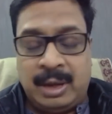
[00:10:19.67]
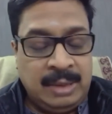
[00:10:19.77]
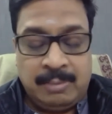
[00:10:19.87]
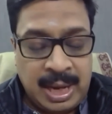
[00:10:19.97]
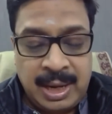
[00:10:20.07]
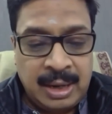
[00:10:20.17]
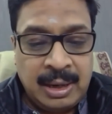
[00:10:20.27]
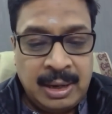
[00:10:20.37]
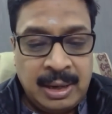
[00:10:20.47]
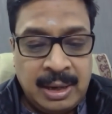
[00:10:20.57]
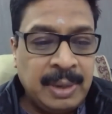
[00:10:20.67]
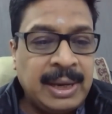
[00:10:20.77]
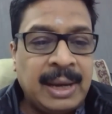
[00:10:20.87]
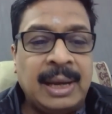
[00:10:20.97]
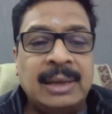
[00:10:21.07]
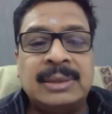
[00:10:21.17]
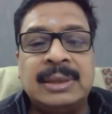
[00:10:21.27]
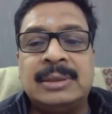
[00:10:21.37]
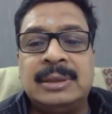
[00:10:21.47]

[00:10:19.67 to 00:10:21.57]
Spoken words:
in my ultimate analysis,